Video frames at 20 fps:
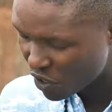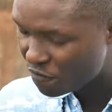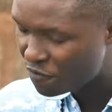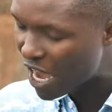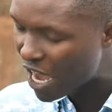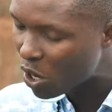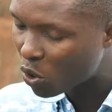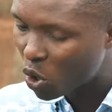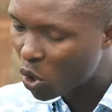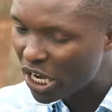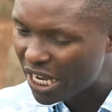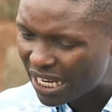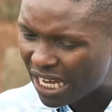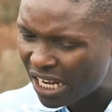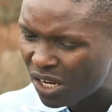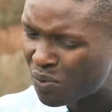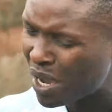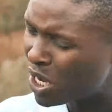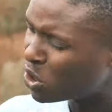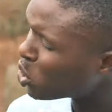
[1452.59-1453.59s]
if you are going
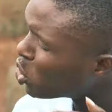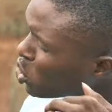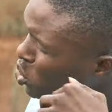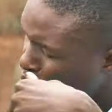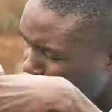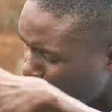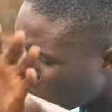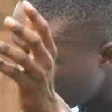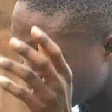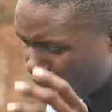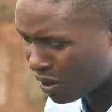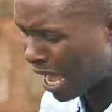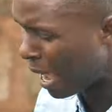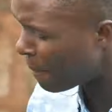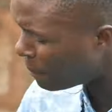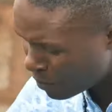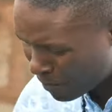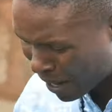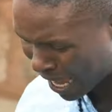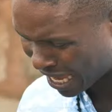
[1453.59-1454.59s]
anywhere, just go.
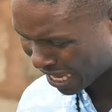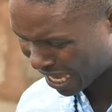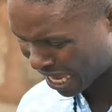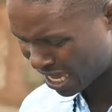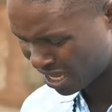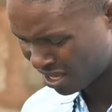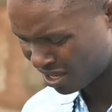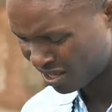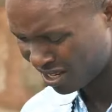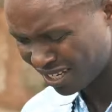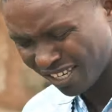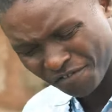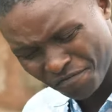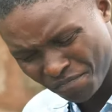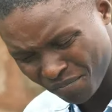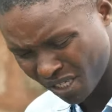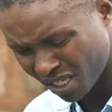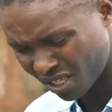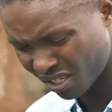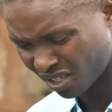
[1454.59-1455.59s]
Hapu Maka. Leave
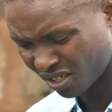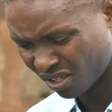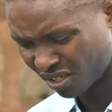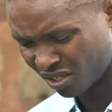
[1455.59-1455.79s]
me.